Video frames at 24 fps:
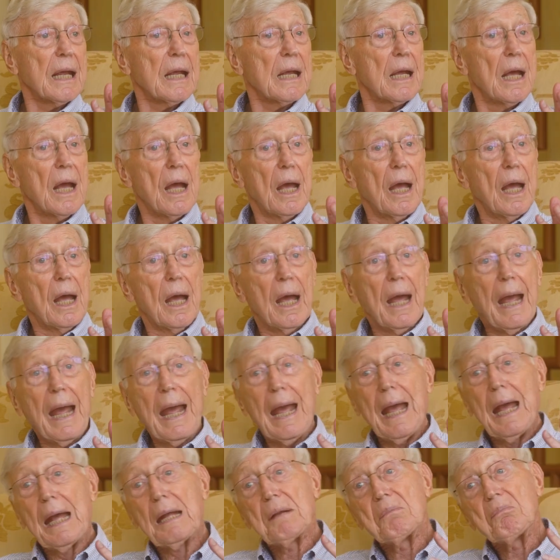Absolutely.
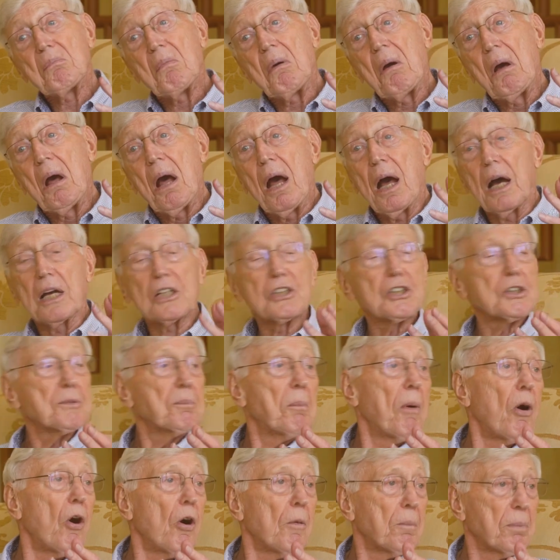And a
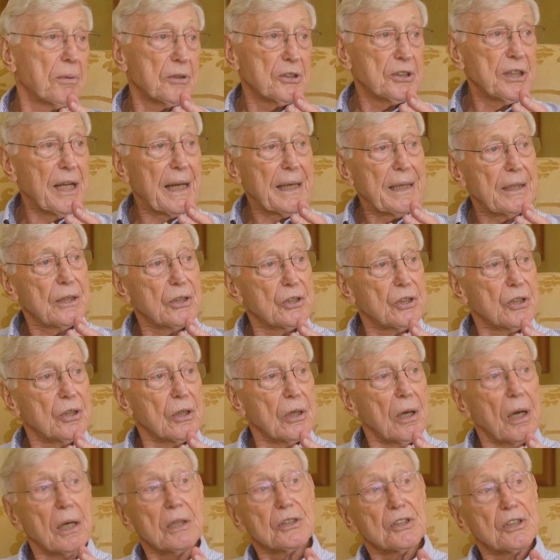small percentage
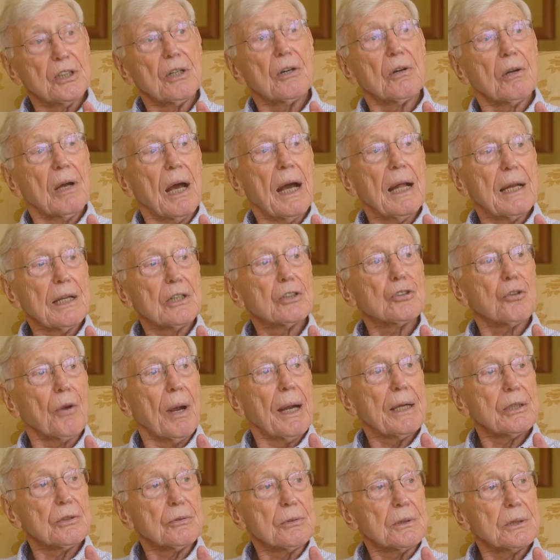are still college
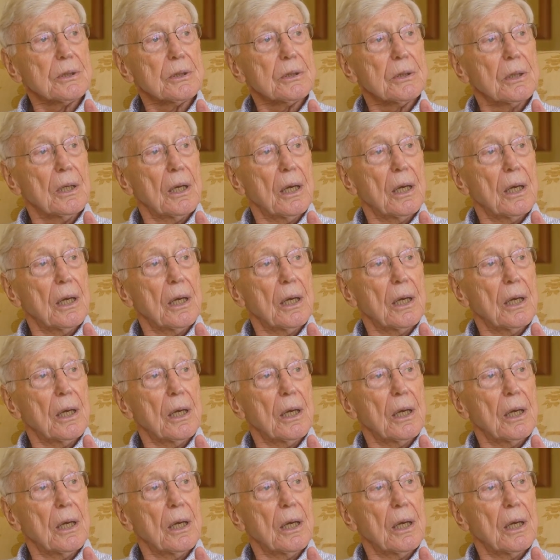graduates.